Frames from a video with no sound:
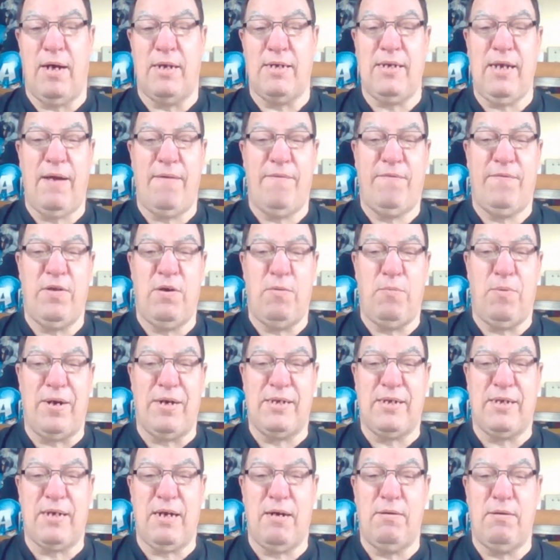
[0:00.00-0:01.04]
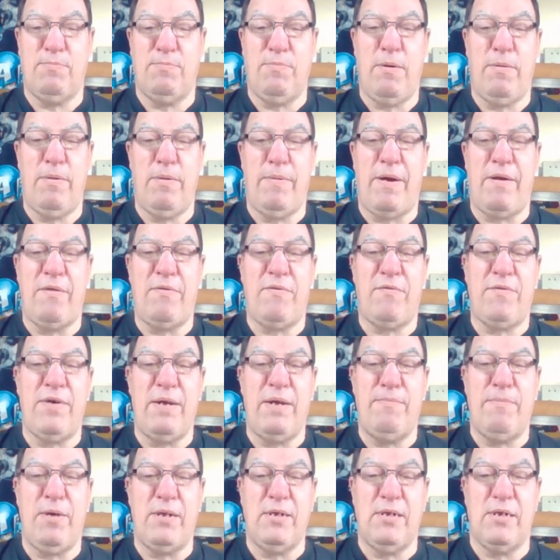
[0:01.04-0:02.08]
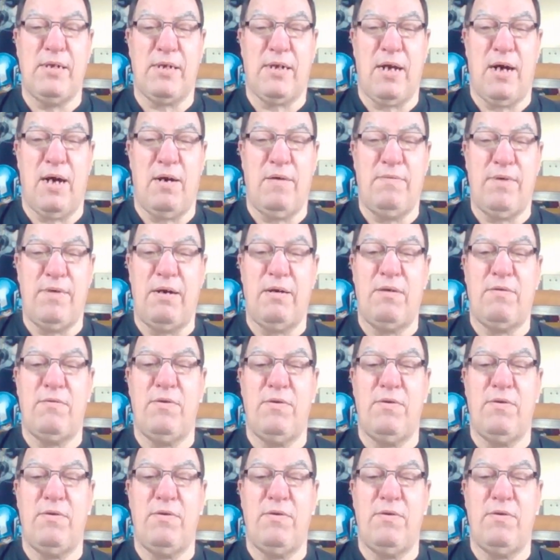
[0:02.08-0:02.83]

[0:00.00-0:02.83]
I say a few weeks ago, it was probably about 3 months ago, around